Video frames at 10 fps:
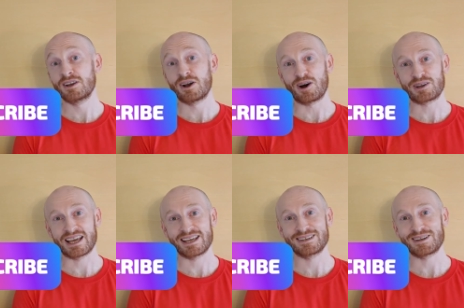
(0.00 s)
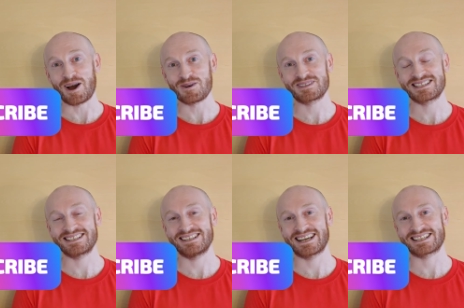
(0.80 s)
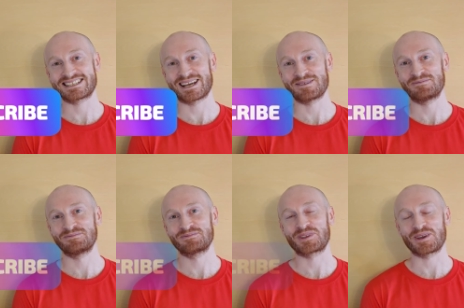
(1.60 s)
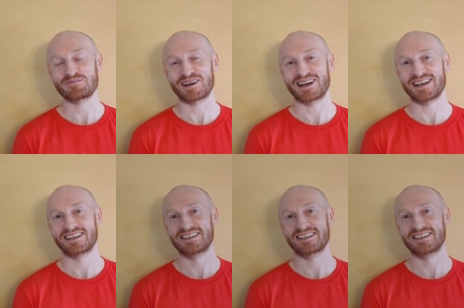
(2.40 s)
Okay, I hope to see you next time. Goodbye.